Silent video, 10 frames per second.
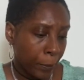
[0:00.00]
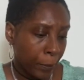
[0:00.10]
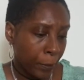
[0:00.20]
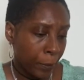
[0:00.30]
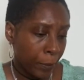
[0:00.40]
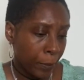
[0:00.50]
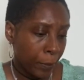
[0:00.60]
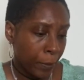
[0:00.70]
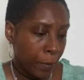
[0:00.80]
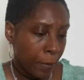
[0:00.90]

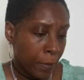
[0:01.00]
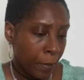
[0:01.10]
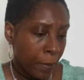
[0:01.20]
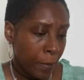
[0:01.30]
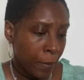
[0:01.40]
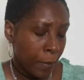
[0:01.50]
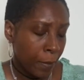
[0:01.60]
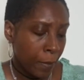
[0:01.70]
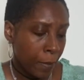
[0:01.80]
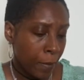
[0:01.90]

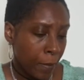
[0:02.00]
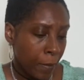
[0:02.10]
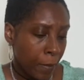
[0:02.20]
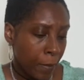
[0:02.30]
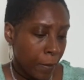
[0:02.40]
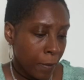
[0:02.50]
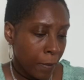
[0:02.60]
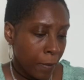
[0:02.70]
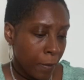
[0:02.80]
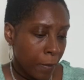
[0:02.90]

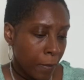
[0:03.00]
(silence)